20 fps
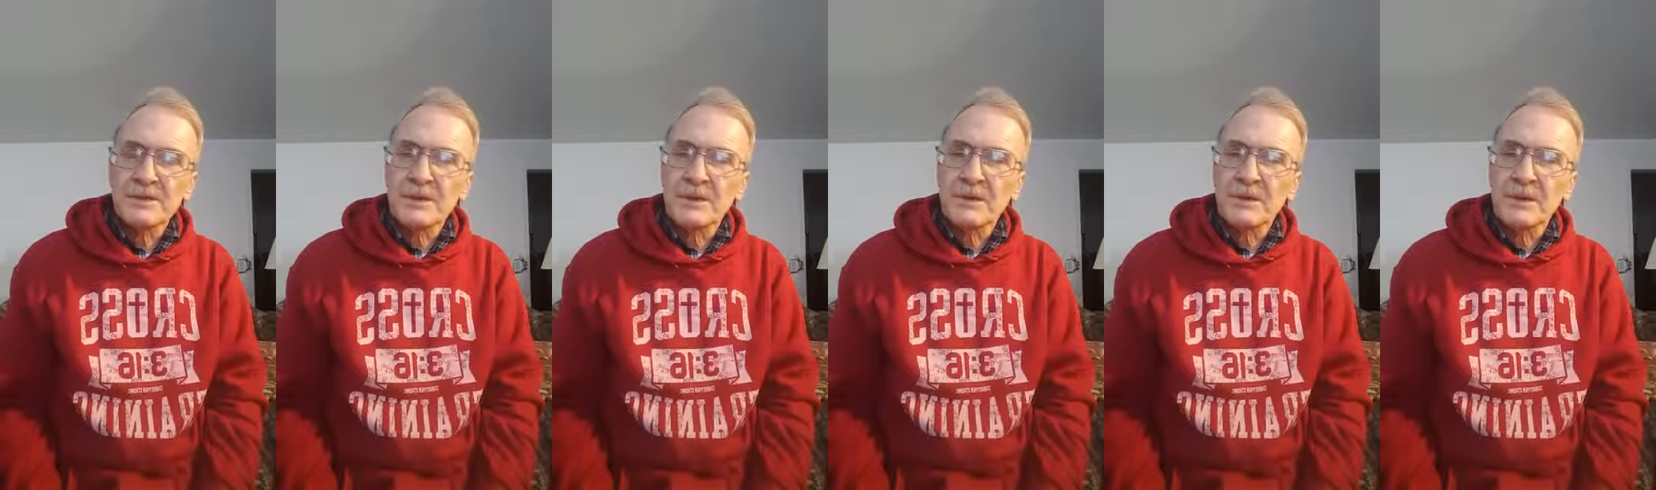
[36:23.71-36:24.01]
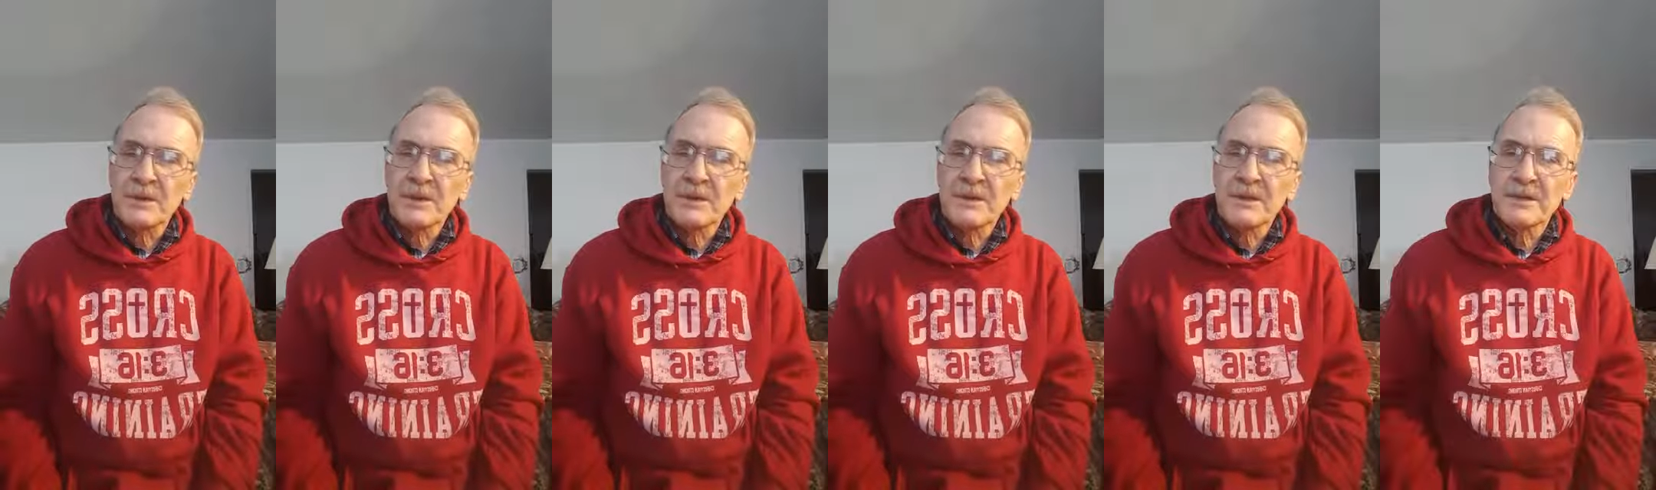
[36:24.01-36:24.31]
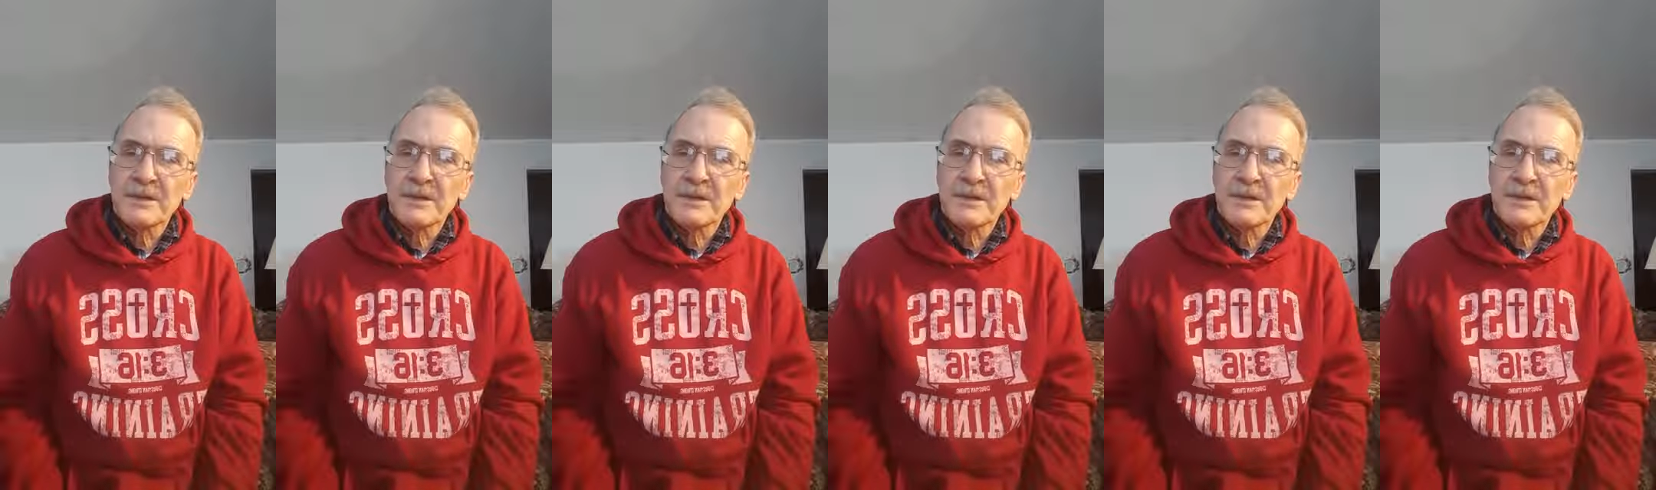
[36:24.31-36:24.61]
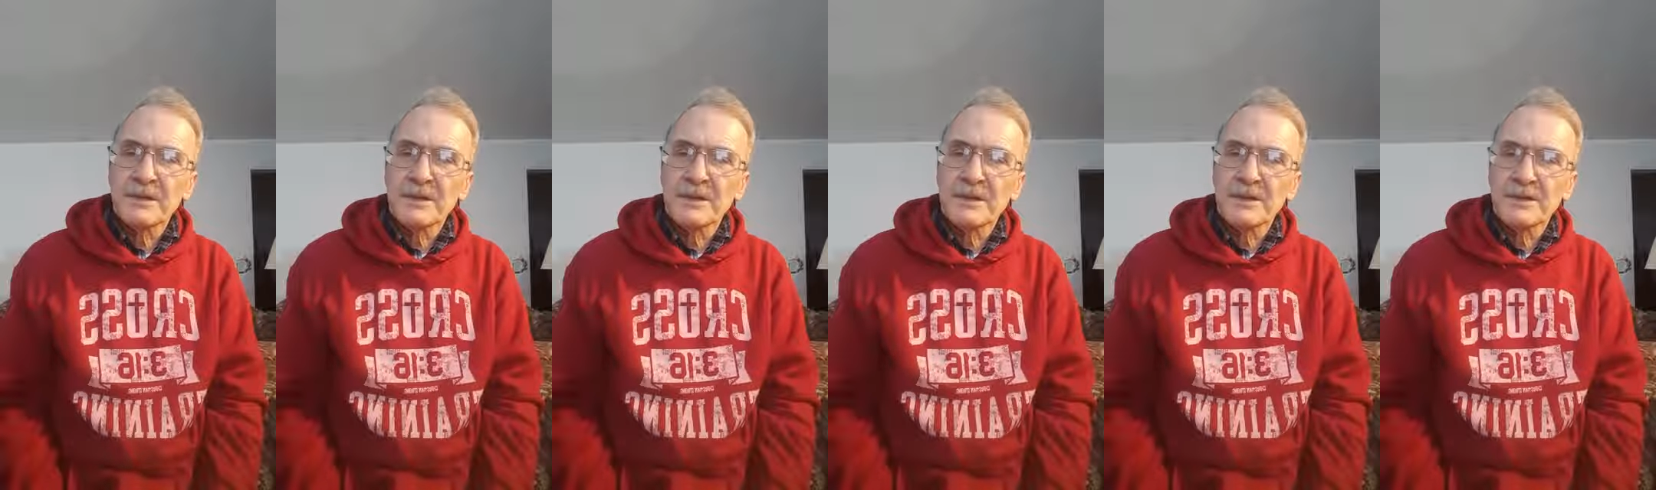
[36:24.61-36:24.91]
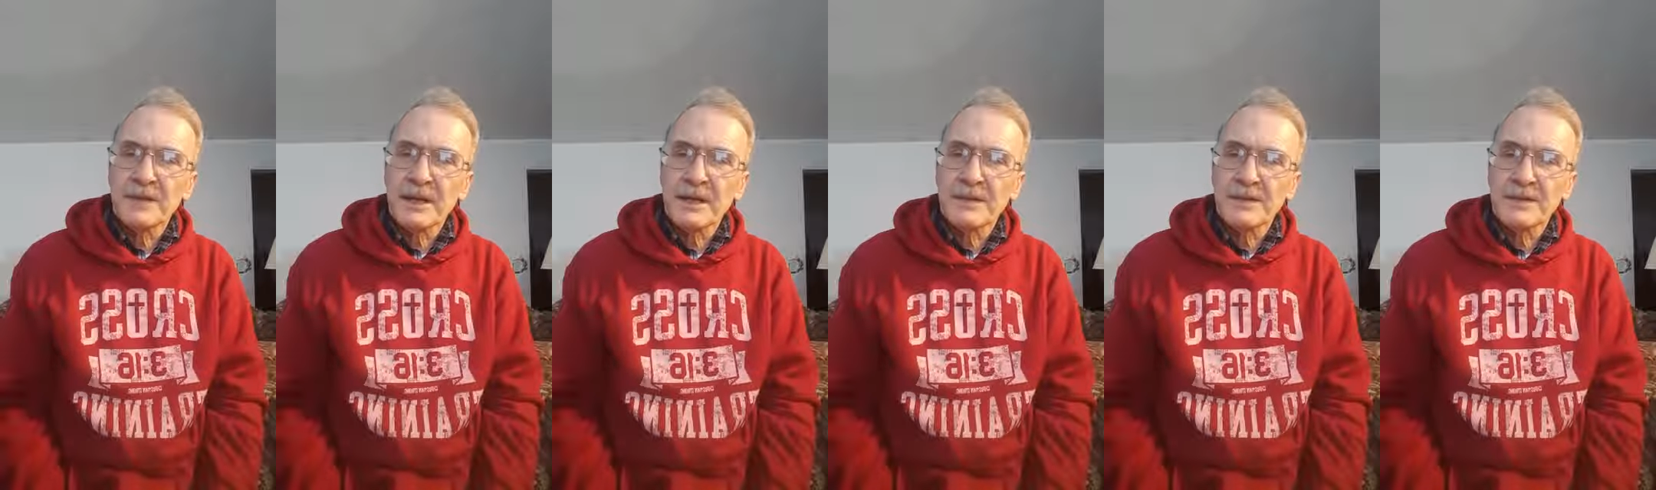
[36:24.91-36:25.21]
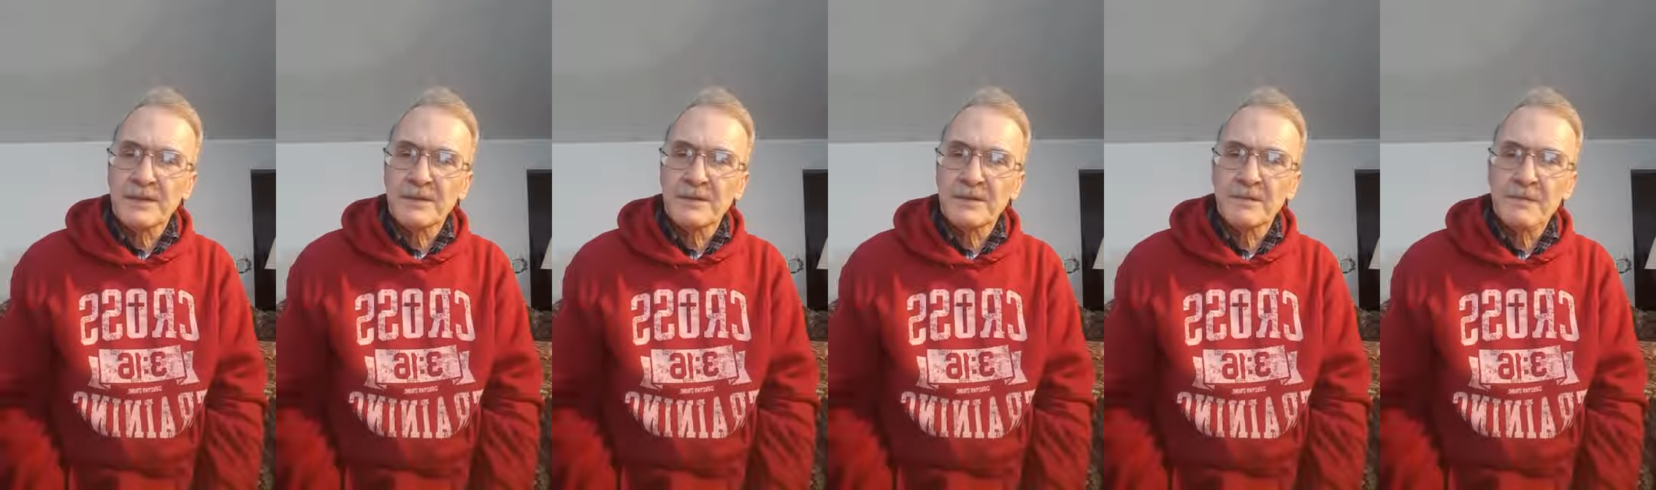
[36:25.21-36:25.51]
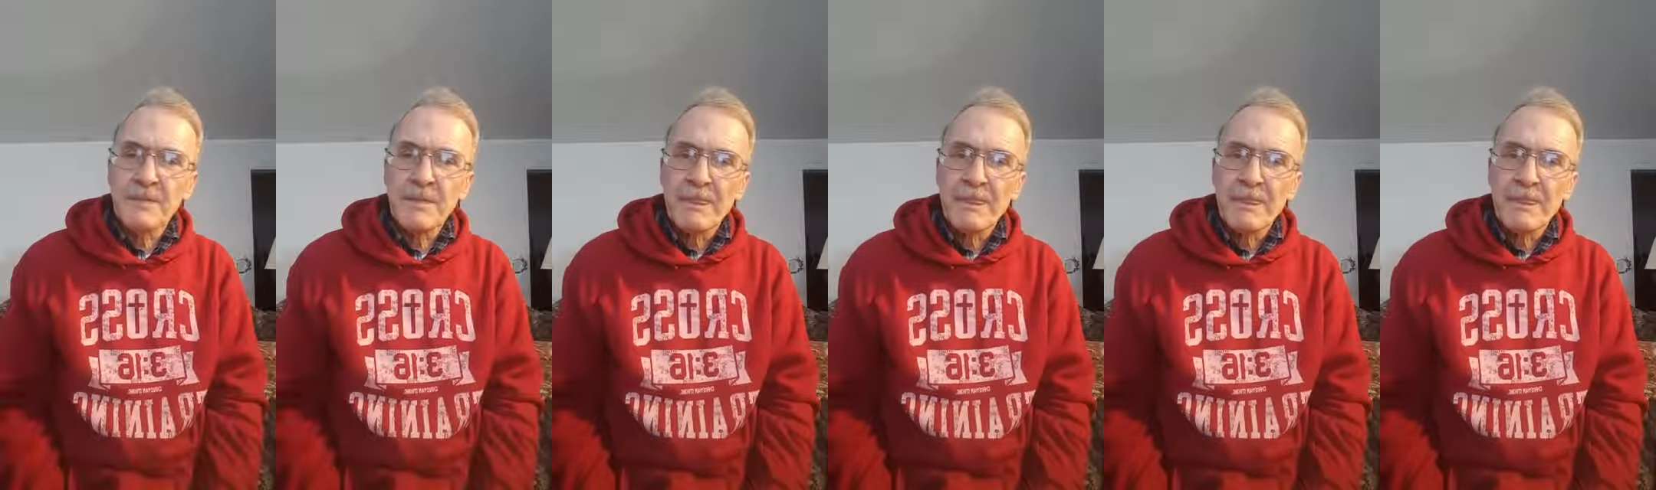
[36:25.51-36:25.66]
that we couldn't attain to.